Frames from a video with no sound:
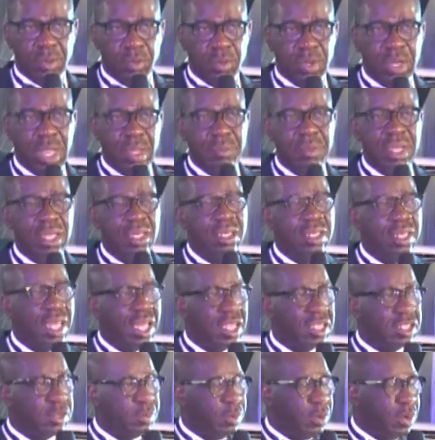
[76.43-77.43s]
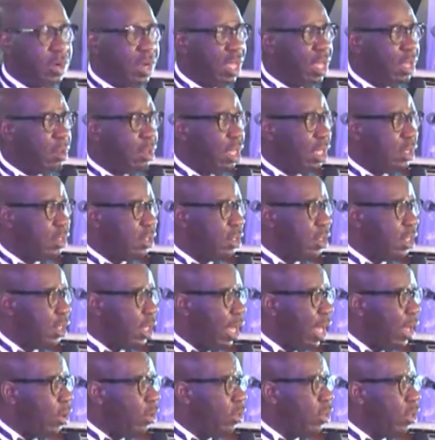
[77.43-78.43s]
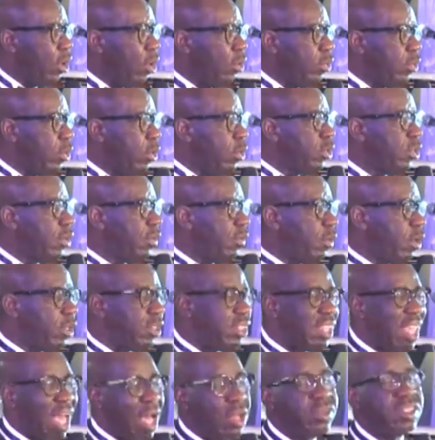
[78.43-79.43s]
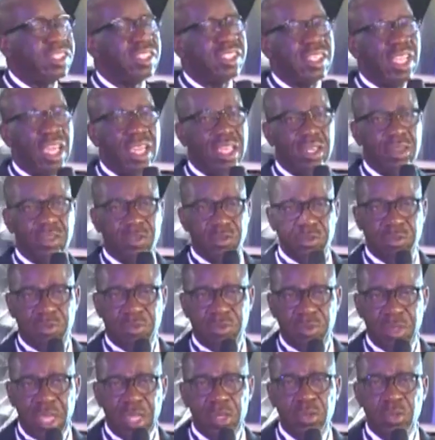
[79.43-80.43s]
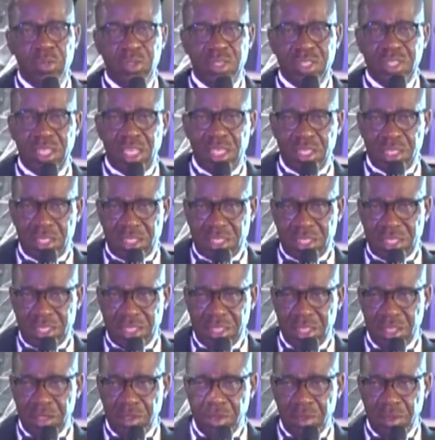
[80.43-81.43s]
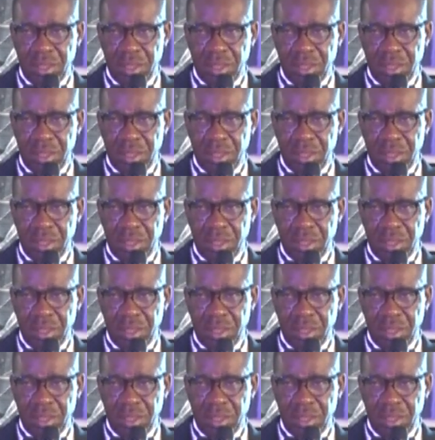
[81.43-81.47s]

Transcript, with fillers: When I mean diaspora, for those of us outside of Edo State,